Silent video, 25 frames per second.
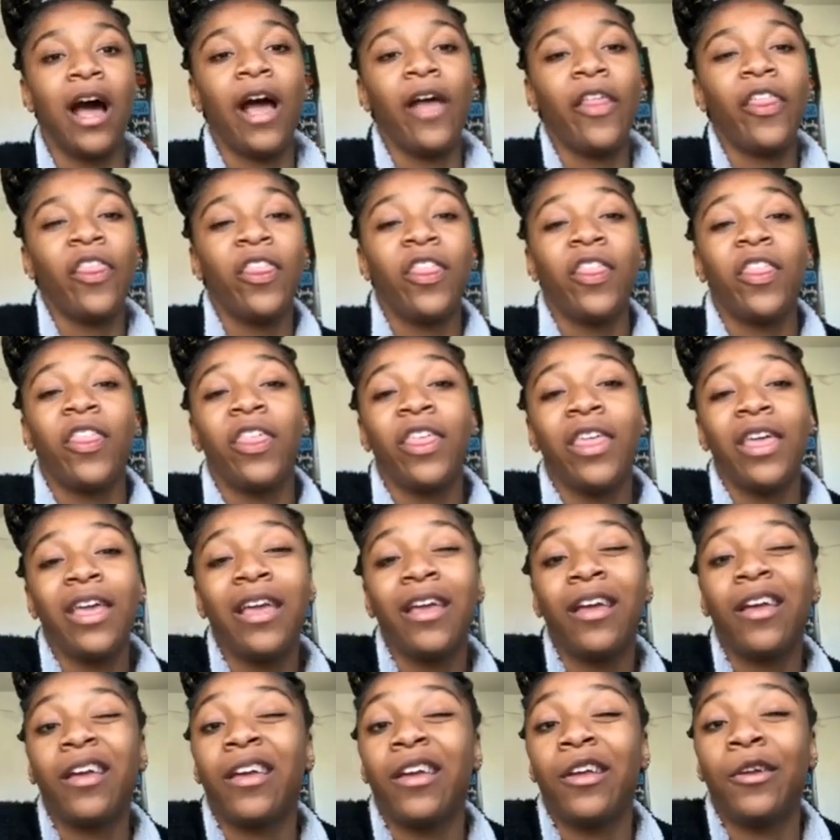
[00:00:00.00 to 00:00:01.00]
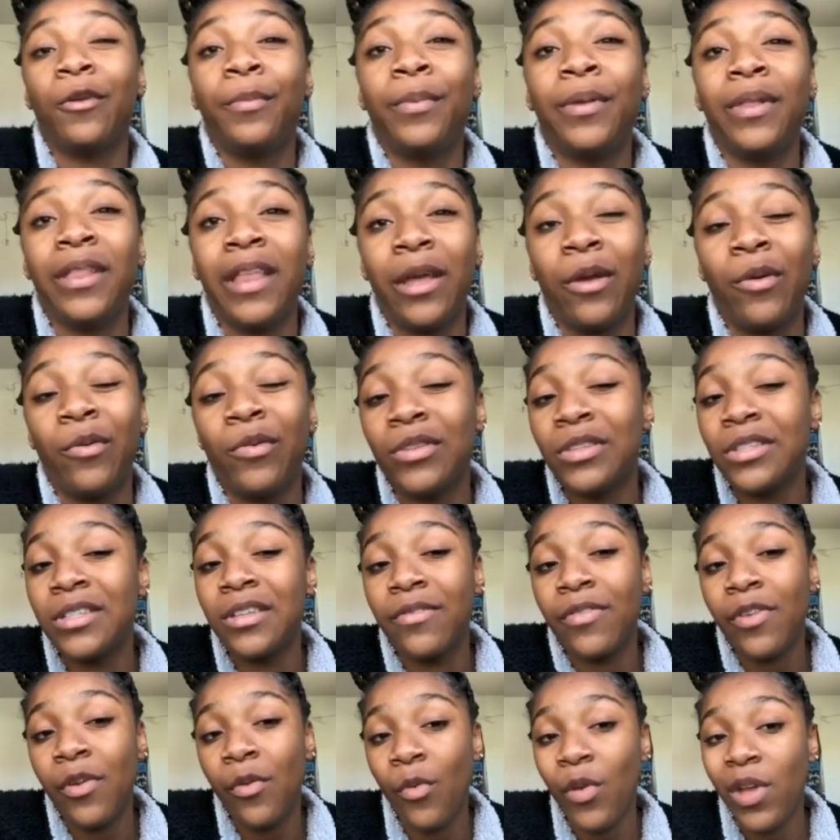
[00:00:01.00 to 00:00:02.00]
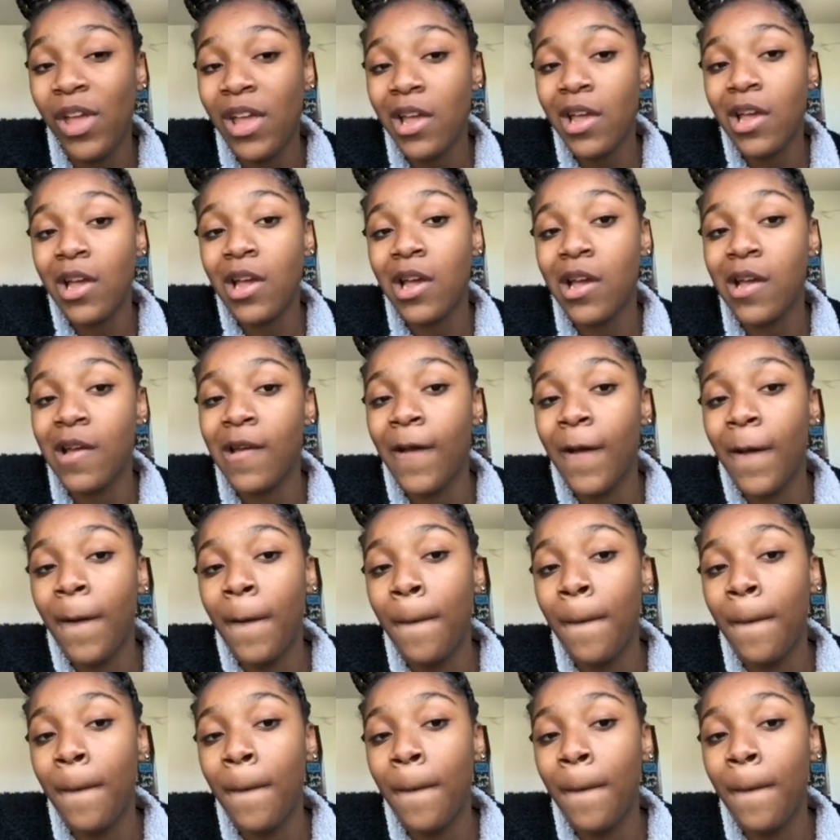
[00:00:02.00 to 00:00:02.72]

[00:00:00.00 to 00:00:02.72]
I think it'll be like once every week.